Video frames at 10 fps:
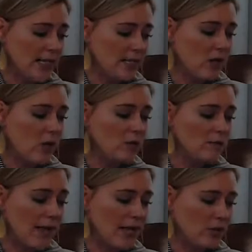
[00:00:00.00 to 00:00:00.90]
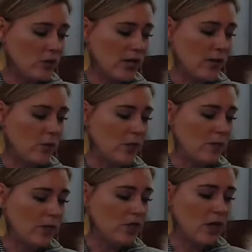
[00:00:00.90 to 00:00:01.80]
It's the old pail trick,
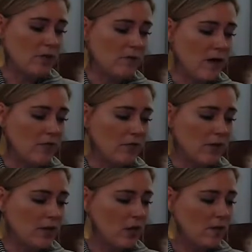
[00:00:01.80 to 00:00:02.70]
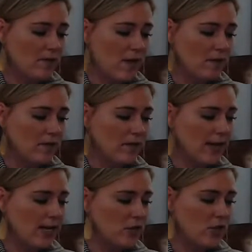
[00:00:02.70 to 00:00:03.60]
Wilbur. Don't fall for it. Don't fall for it.
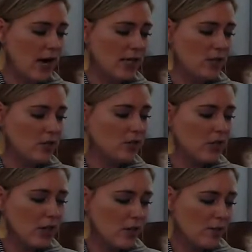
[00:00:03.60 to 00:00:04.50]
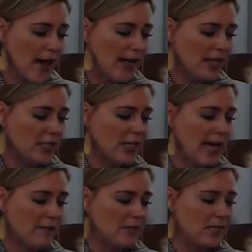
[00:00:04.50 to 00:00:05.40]
He's trying to lure you back into
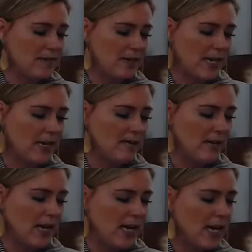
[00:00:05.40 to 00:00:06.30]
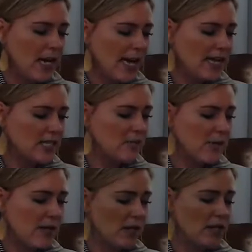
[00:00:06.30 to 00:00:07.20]
captivity, Ivedy. He's
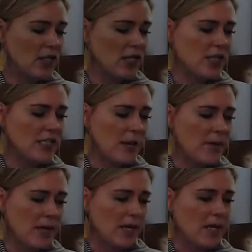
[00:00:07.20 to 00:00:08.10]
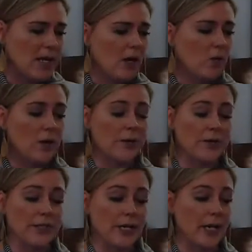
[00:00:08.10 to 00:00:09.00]
appealing to your stomach.
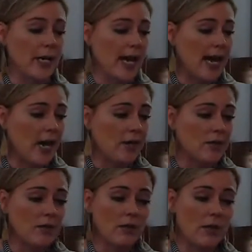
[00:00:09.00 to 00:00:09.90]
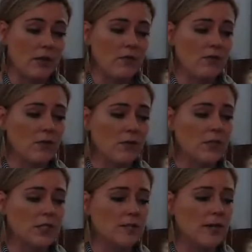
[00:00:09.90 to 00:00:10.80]
Wilbur didn't care. The
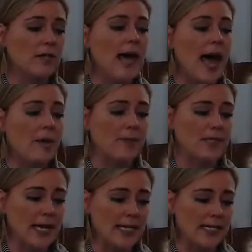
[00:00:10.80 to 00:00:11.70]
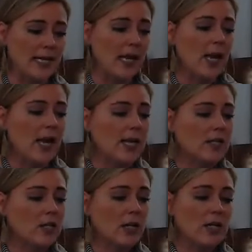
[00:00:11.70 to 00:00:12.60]
food smelled appetizing. He
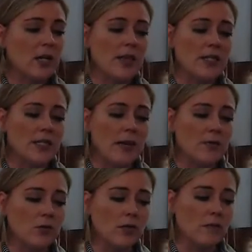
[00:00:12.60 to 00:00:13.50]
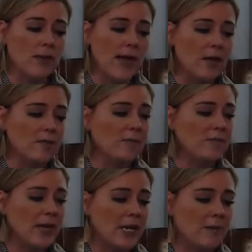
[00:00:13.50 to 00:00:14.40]
took another step toward the pail.
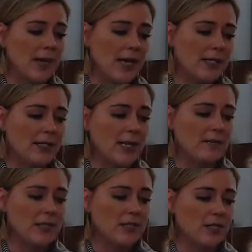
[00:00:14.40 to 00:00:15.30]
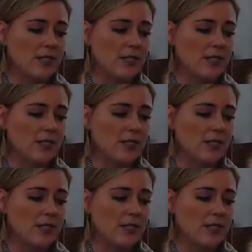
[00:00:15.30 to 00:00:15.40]
Pig, pig, said Mr.